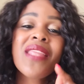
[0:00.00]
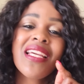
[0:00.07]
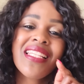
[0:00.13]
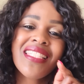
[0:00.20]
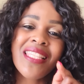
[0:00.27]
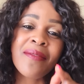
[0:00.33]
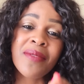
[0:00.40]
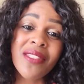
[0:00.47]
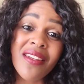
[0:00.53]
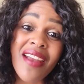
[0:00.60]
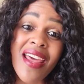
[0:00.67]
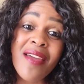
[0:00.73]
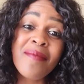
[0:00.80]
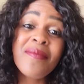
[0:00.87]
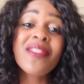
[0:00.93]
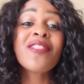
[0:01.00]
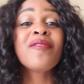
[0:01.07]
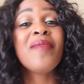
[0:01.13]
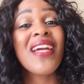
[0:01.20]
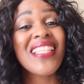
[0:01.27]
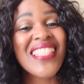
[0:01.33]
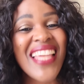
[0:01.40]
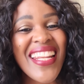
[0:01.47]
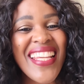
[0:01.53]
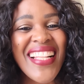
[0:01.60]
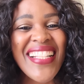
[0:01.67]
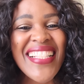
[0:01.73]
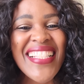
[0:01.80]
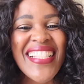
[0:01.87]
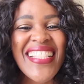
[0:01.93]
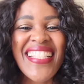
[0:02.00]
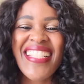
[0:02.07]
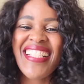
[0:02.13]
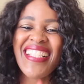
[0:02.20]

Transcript: Subscribe to my channel.